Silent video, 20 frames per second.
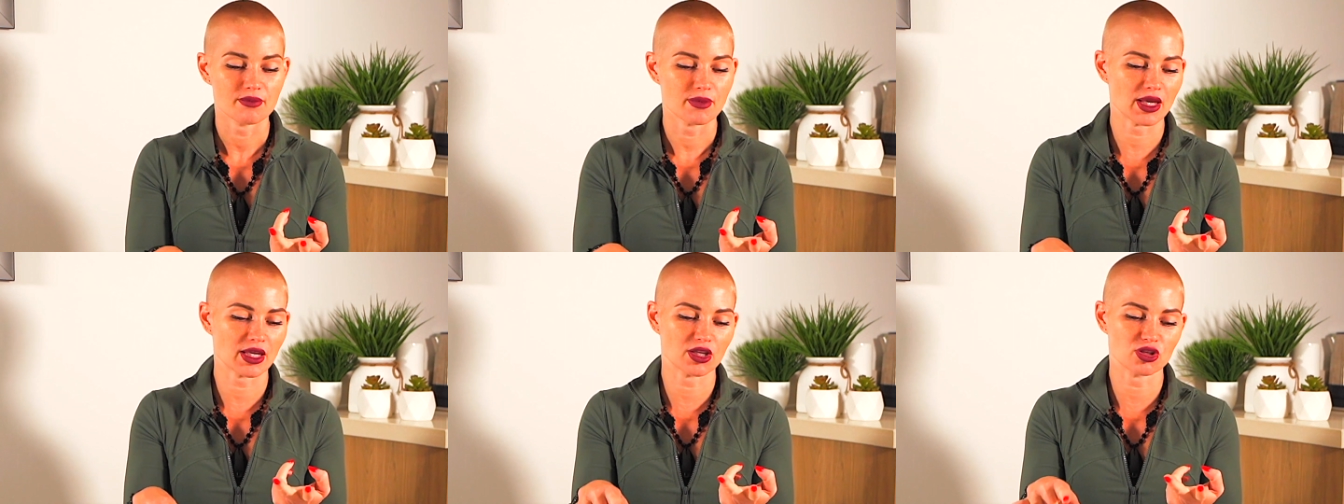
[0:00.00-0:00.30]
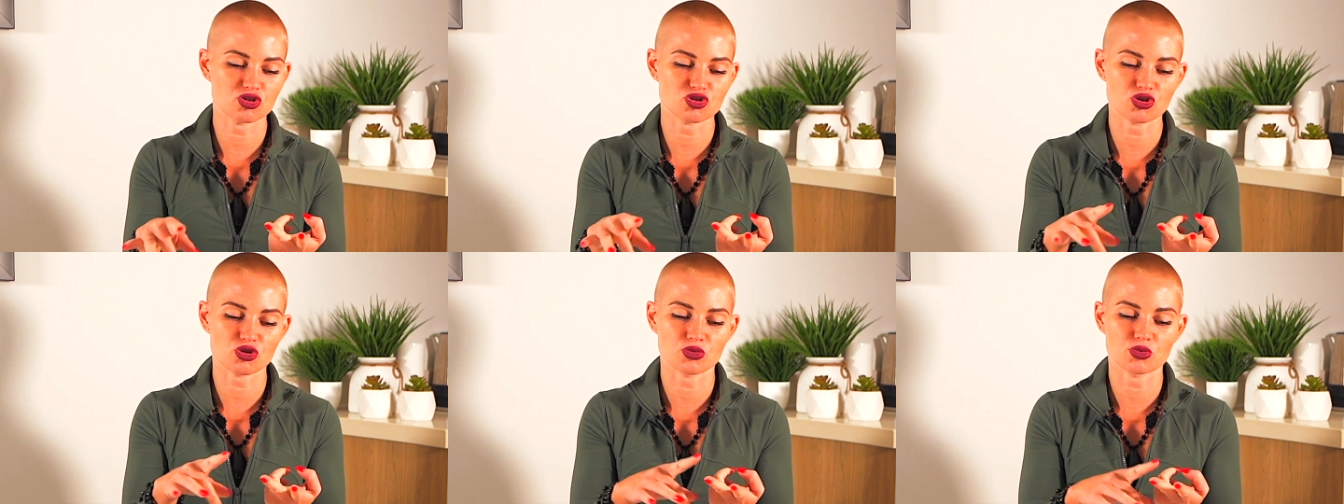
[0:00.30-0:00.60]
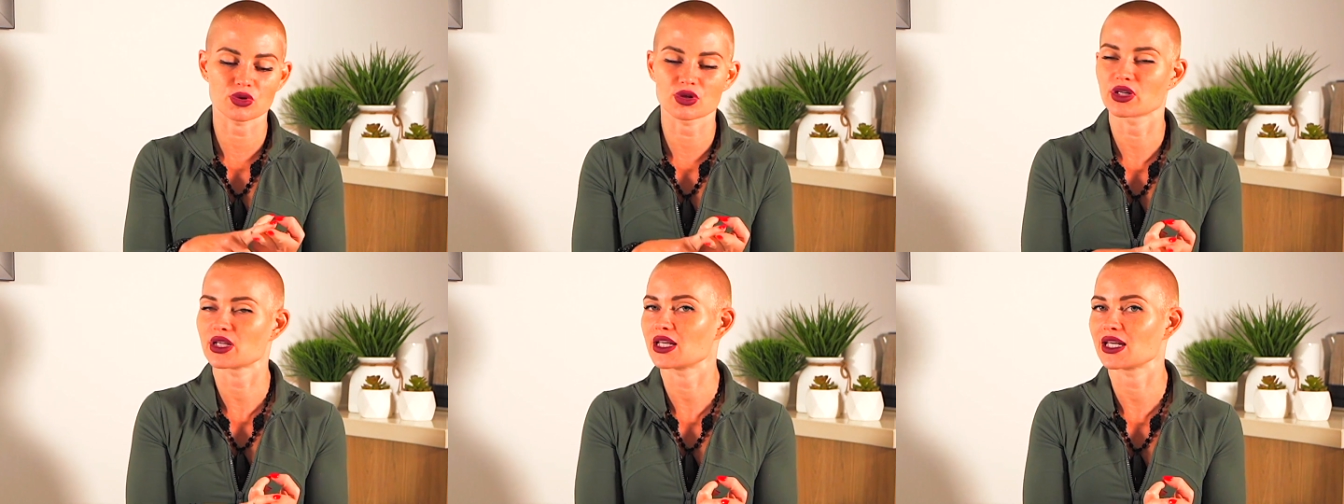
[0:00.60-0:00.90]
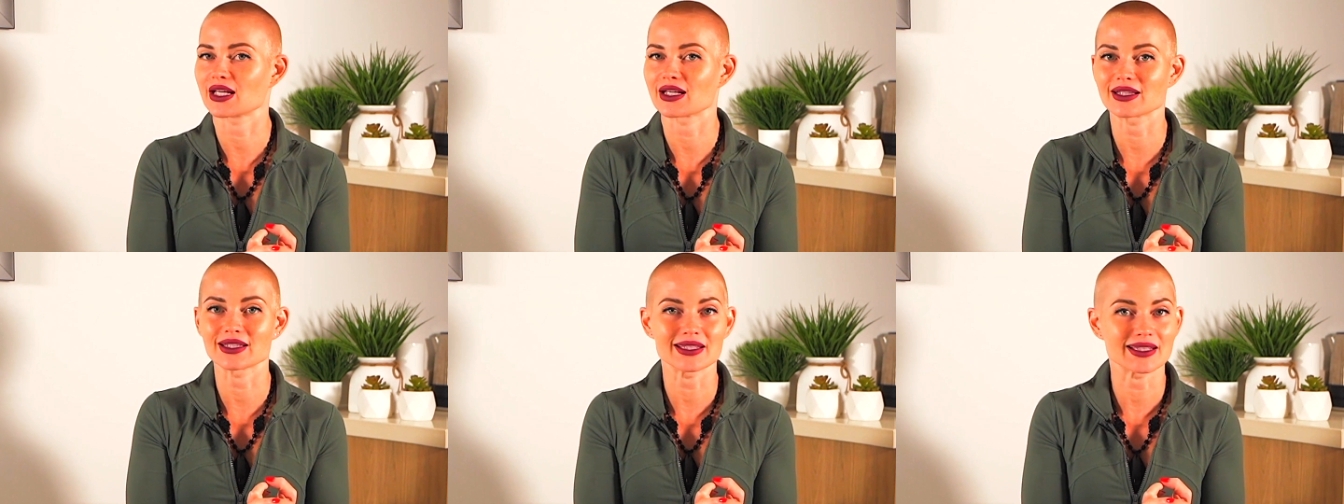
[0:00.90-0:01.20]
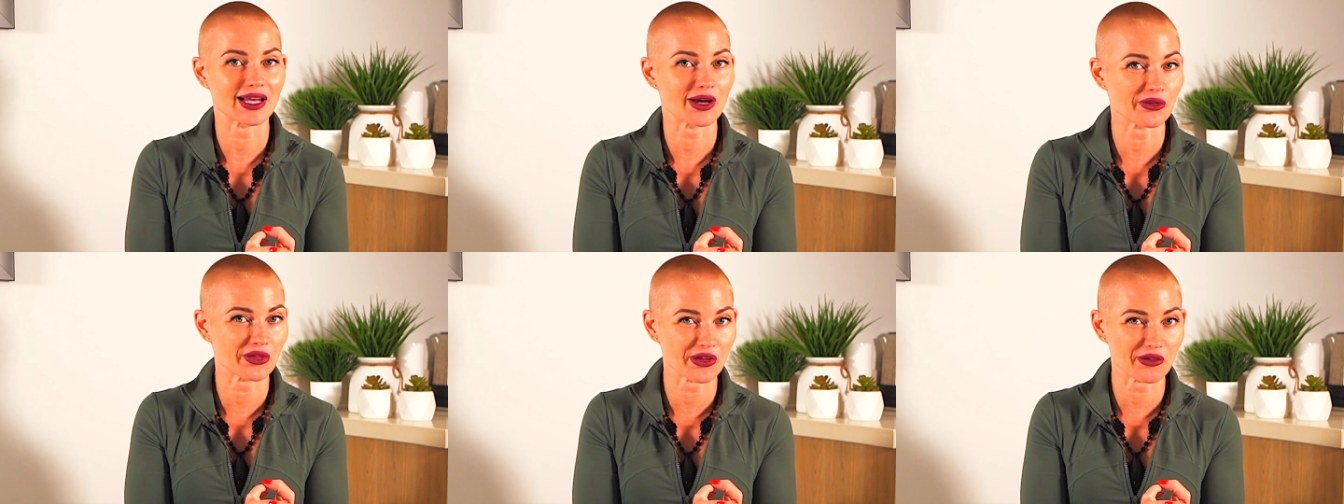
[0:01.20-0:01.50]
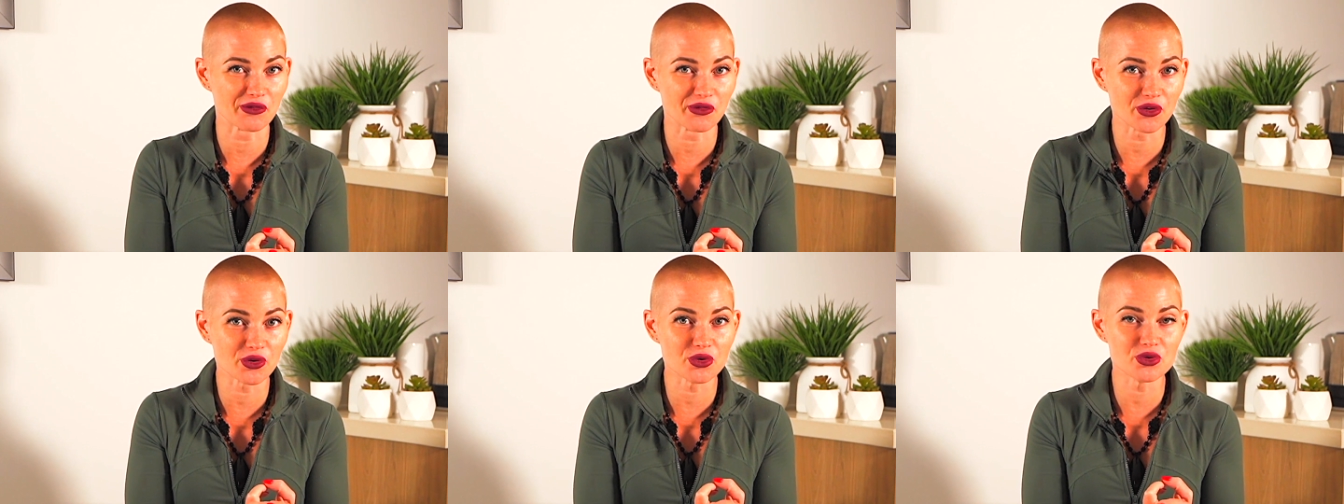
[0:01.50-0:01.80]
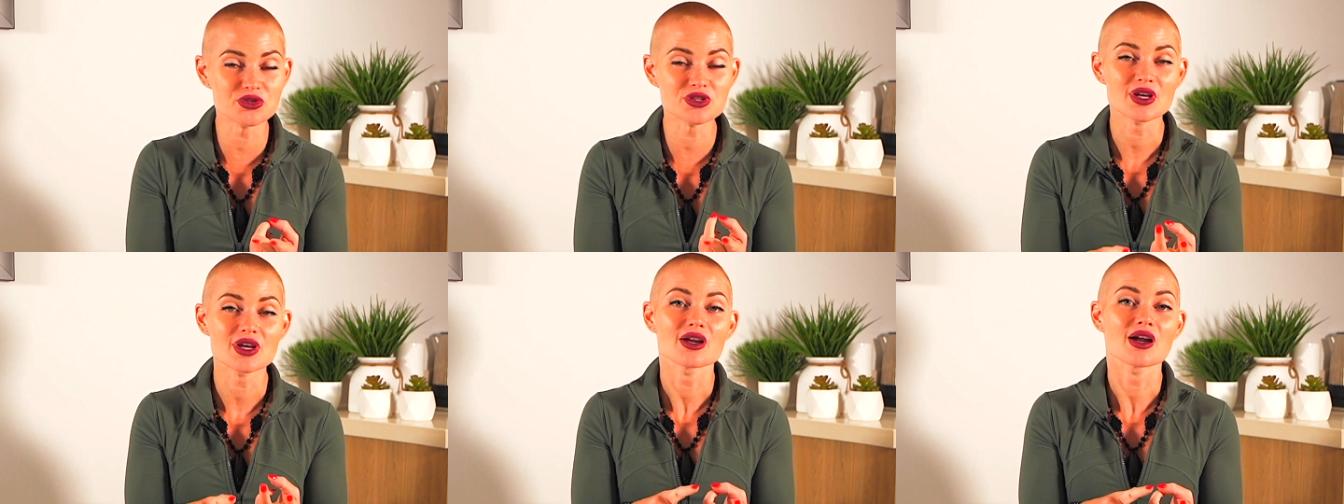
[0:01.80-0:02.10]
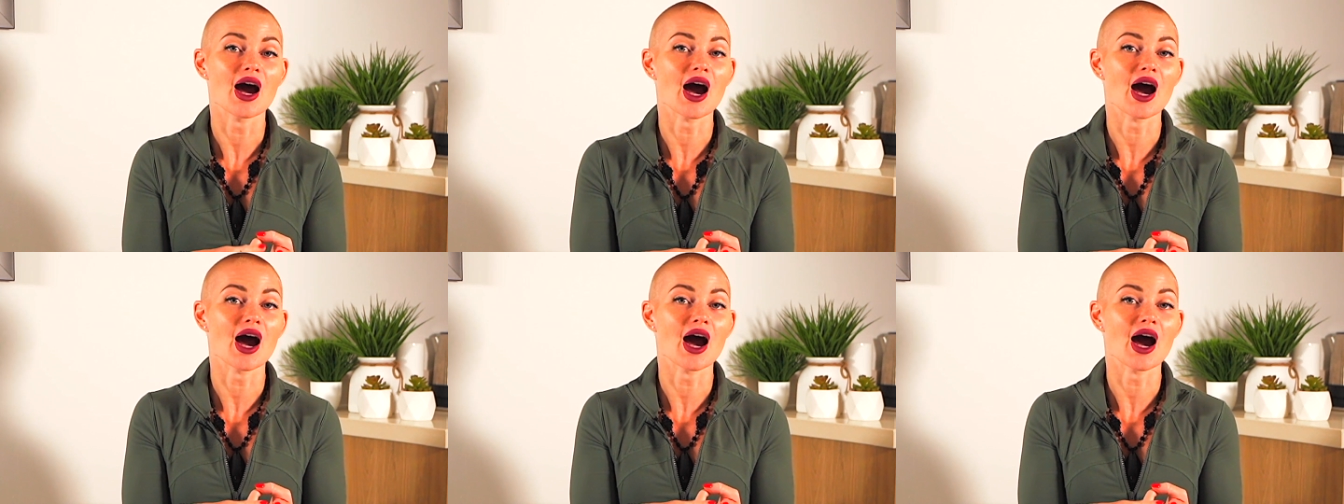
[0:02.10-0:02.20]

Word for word: making sure we're eating clean, healthy foods,